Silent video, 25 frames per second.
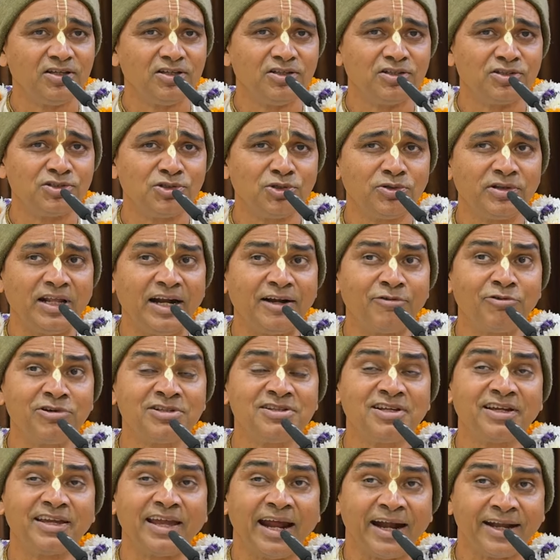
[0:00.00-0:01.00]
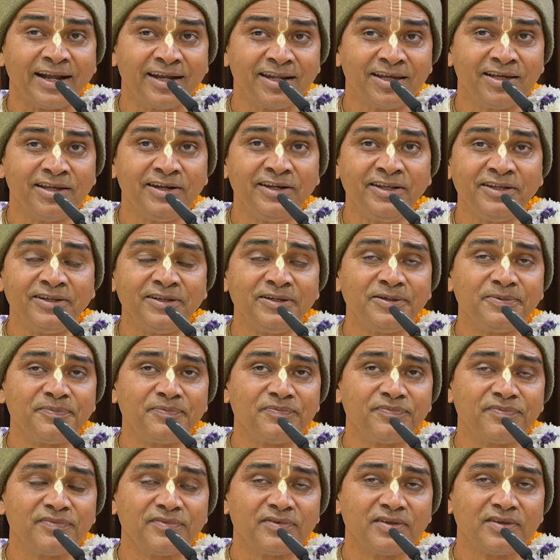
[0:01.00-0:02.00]
So that was the category
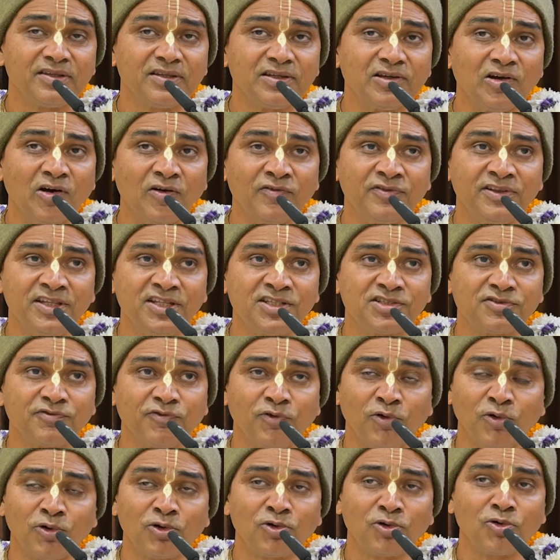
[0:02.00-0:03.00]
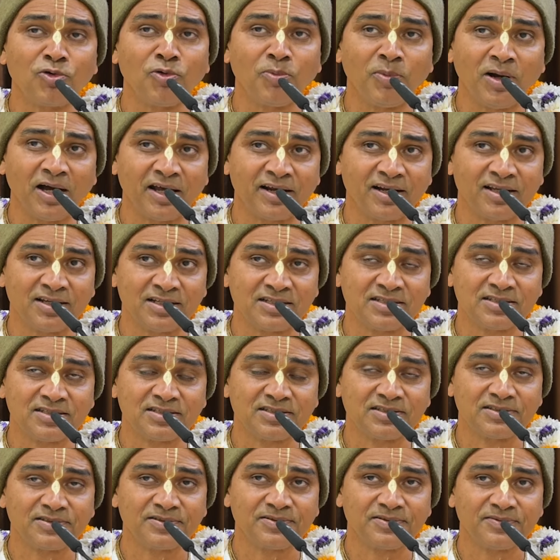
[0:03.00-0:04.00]
of these four
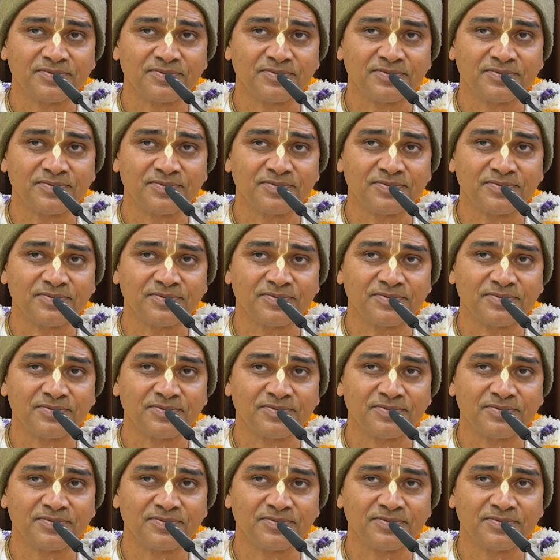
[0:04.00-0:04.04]
Kumāras.